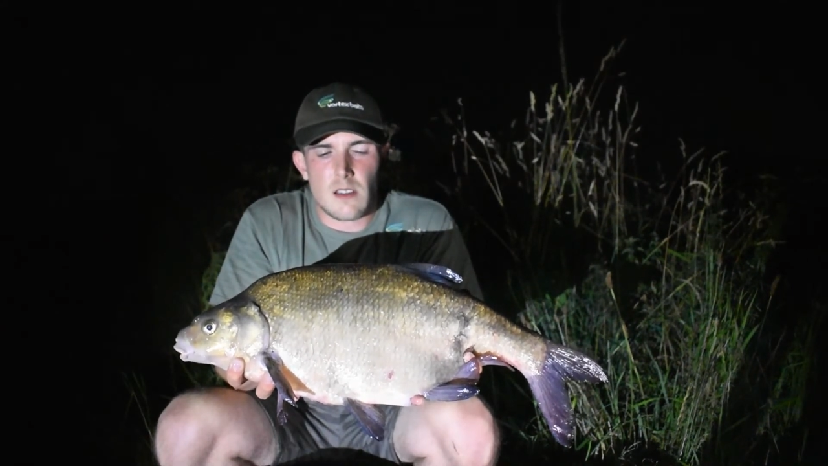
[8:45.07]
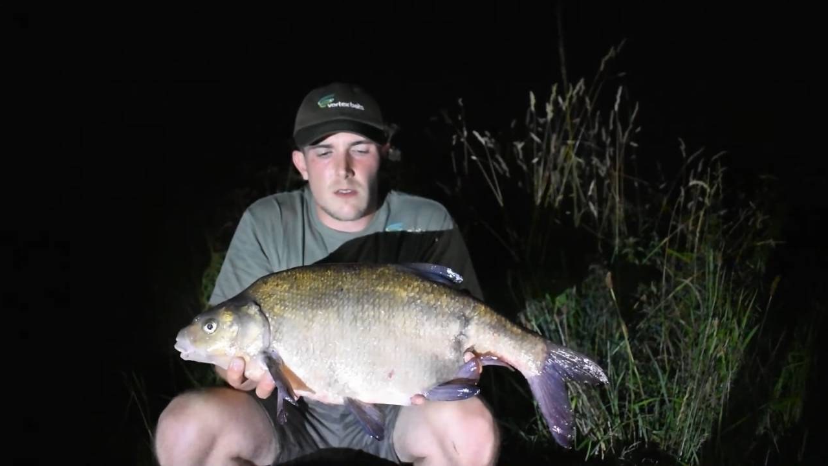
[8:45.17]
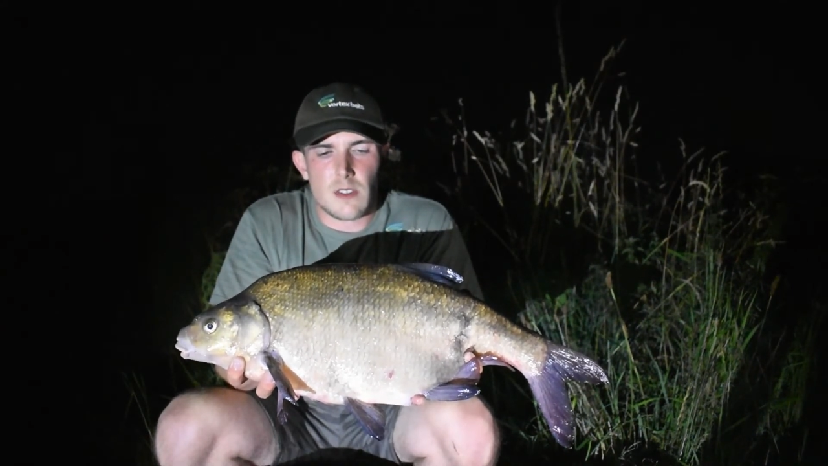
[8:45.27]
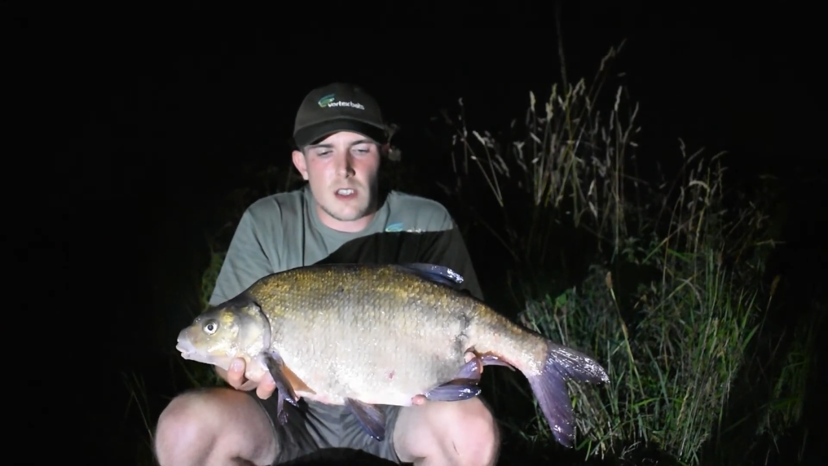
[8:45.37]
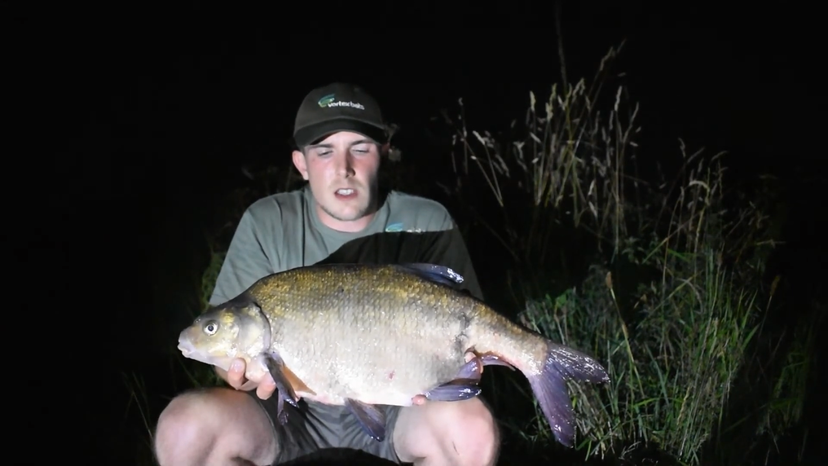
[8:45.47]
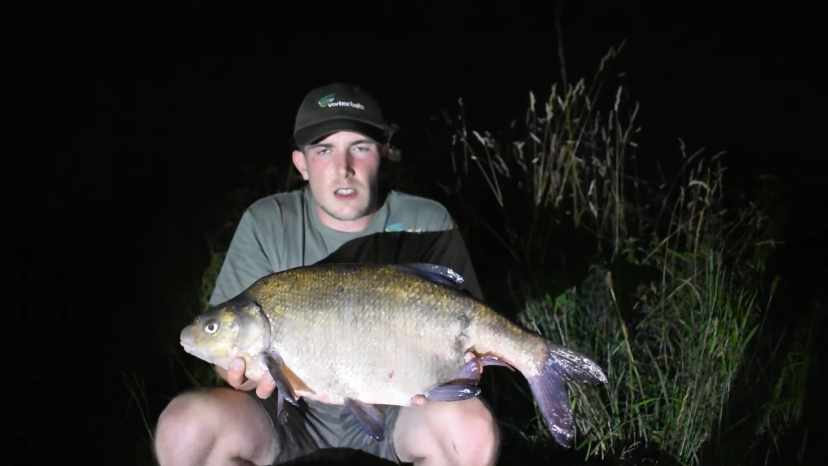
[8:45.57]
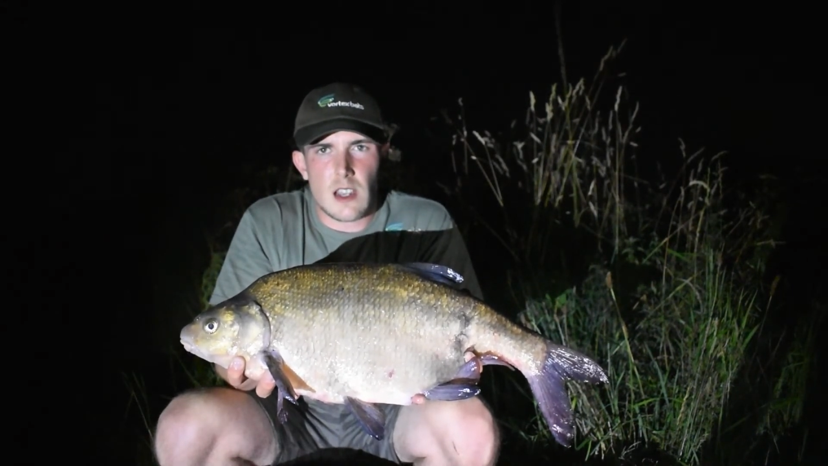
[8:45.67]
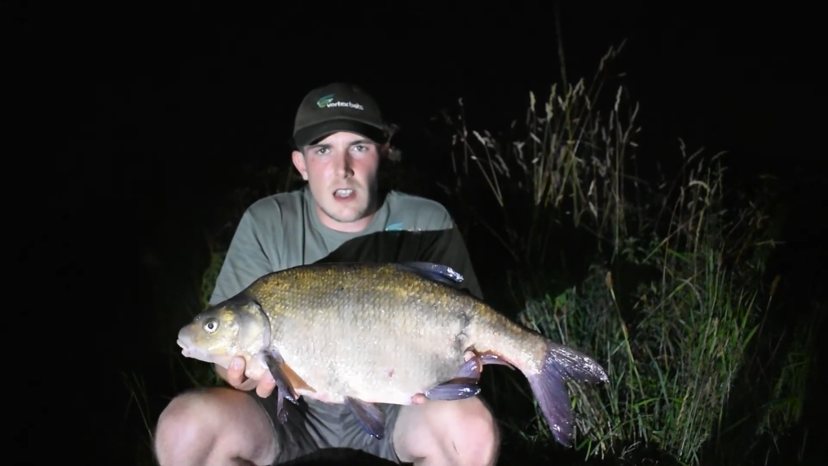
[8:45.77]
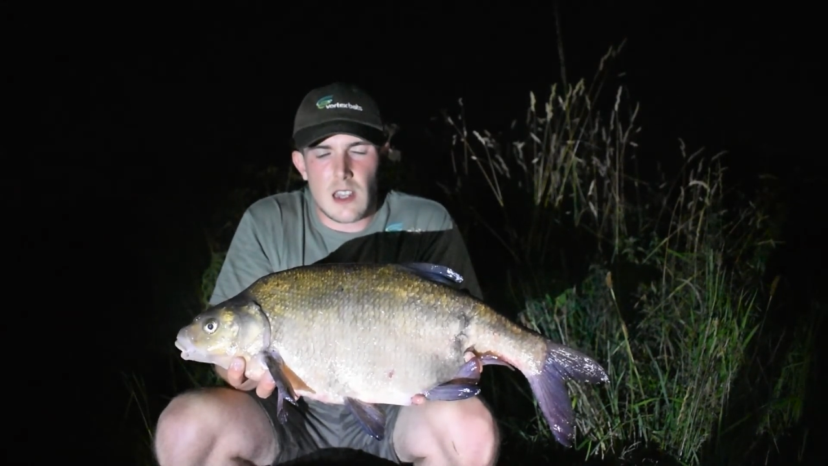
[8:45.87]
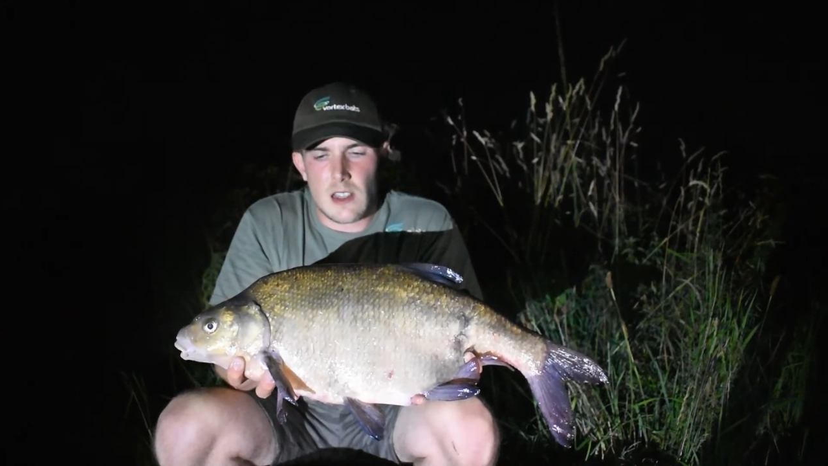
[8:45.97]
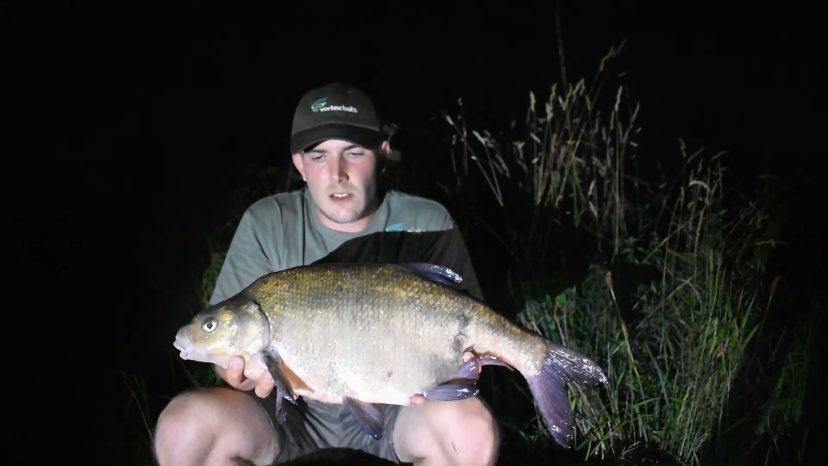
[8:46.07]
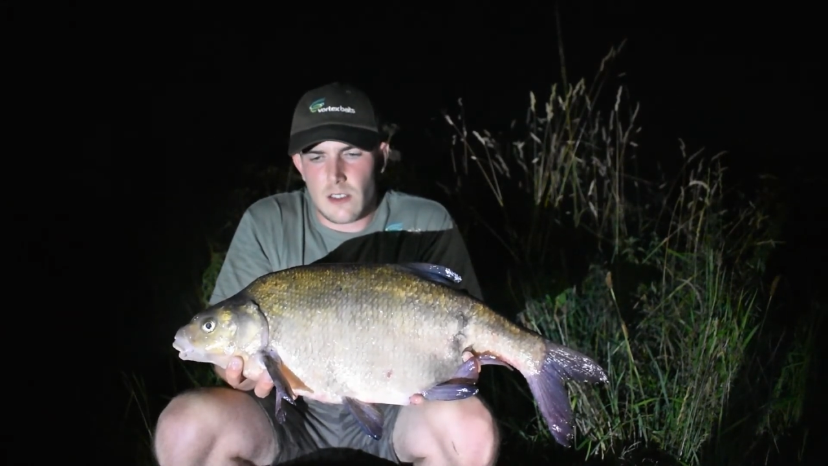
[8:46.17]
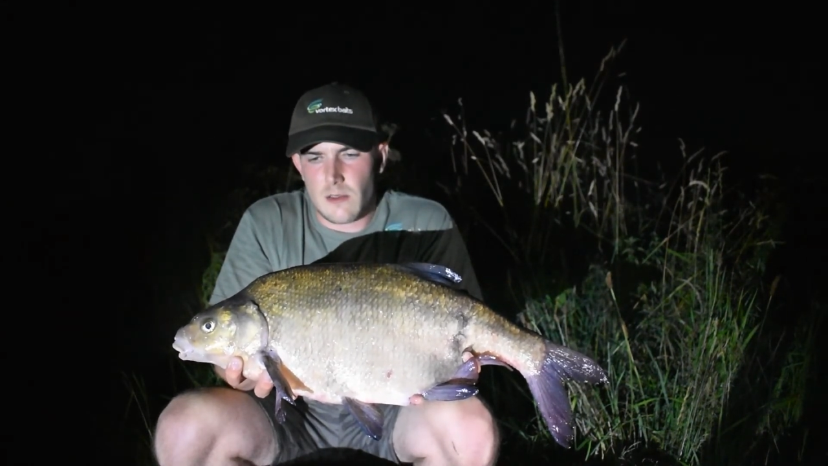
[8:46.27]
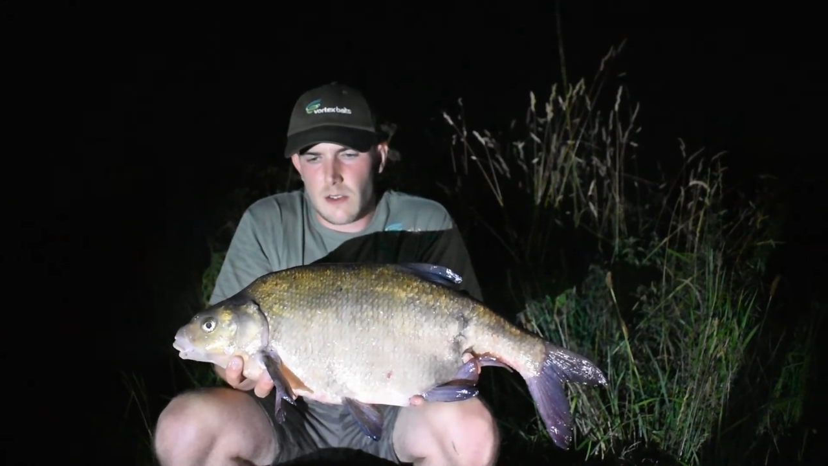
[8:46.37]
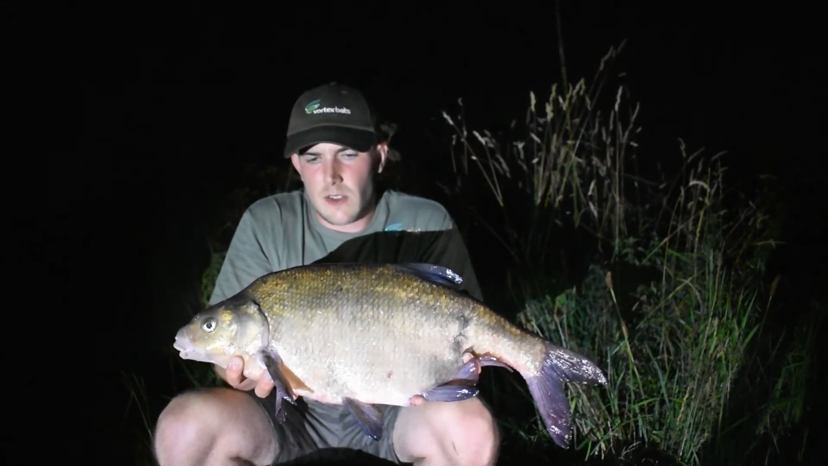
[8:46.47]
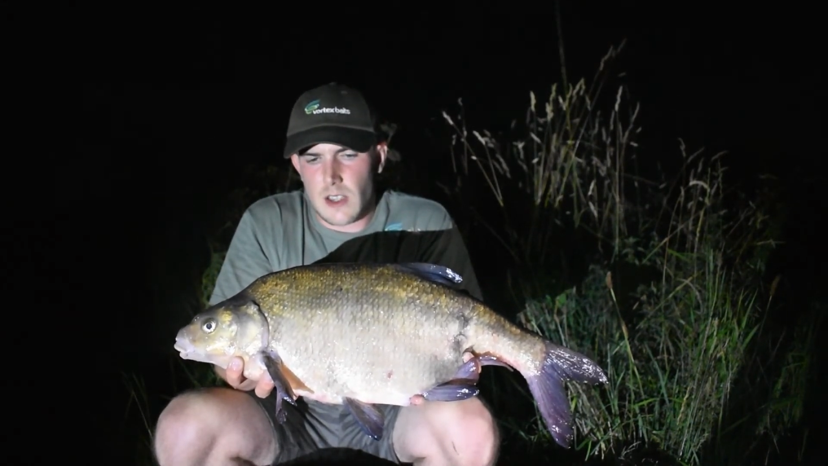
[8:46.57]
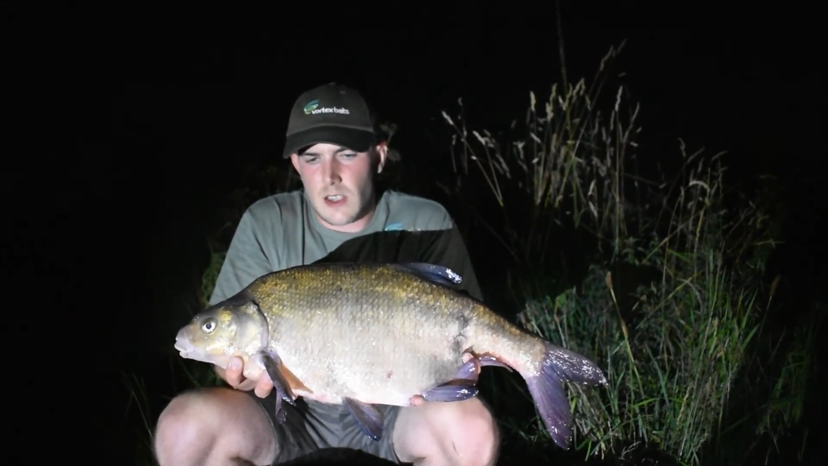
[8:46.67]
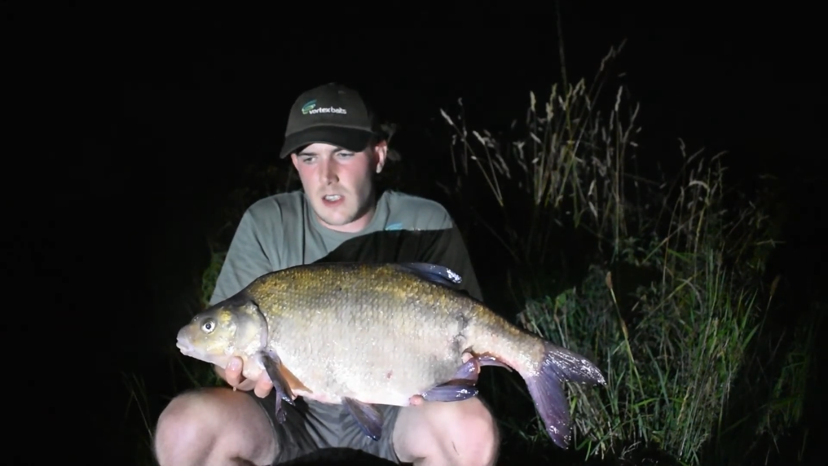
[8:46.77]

Obviously, it's tight lines on the river.